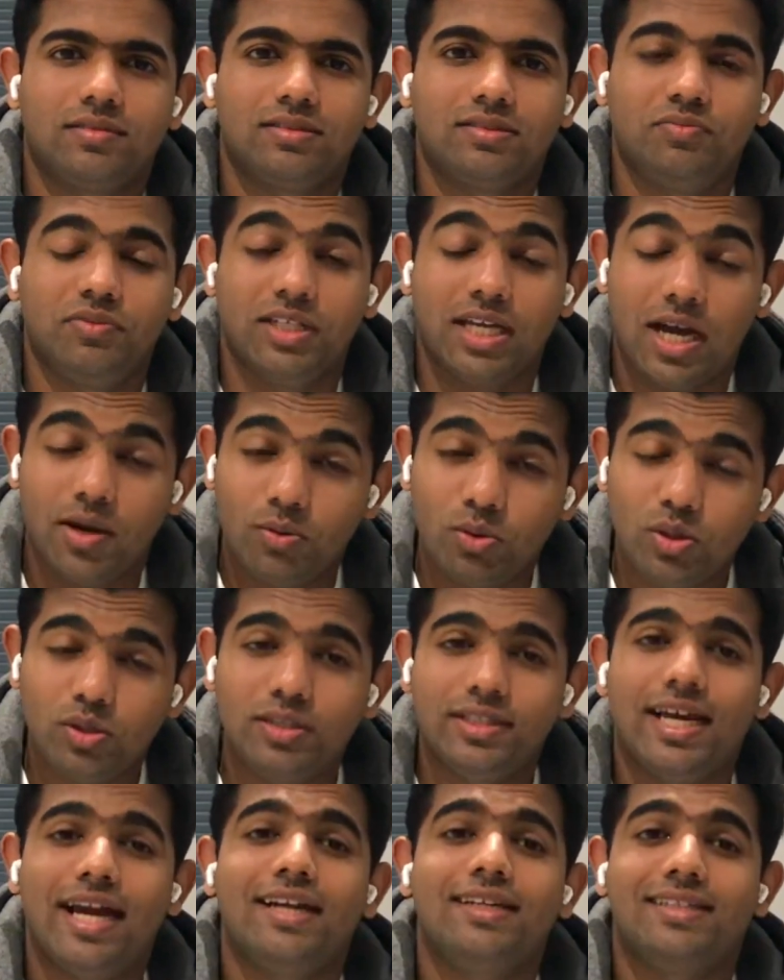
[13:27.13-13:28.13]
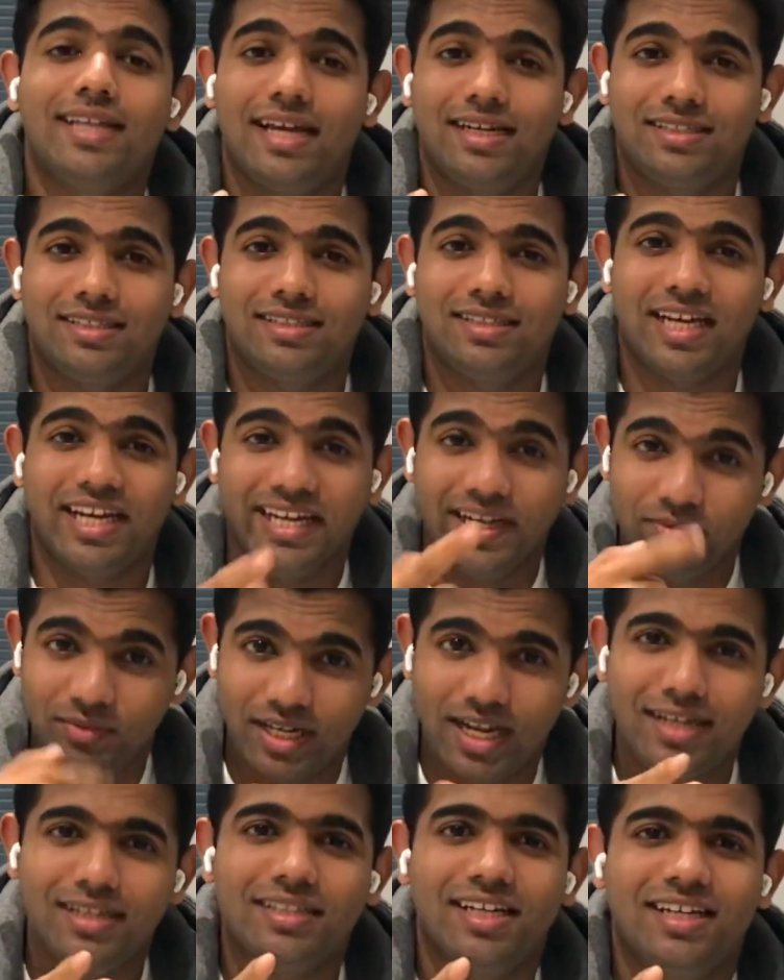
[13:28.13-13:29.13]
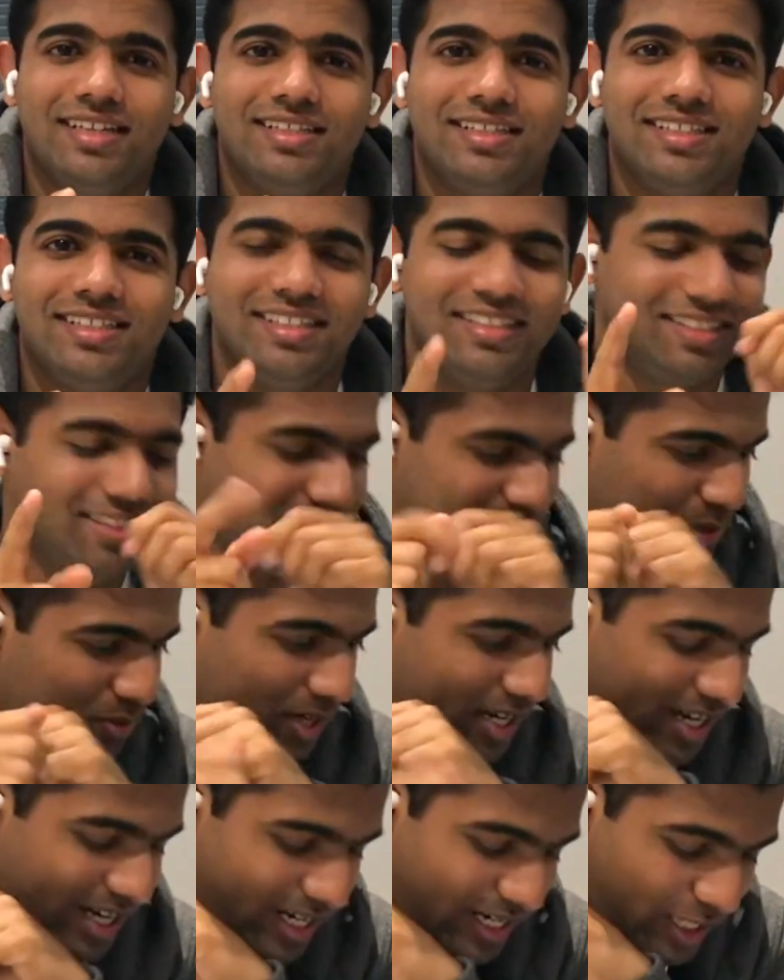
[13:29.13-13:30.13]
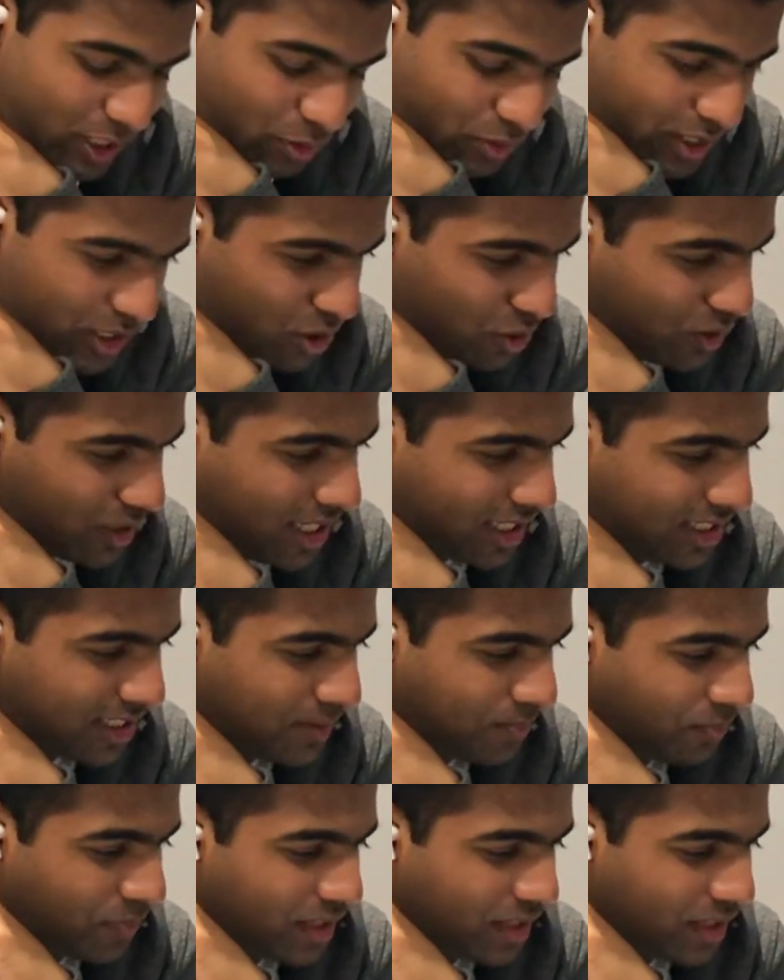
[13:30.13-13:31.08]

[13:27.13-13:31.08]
We have all done that. I have done that. That's why I advise you that.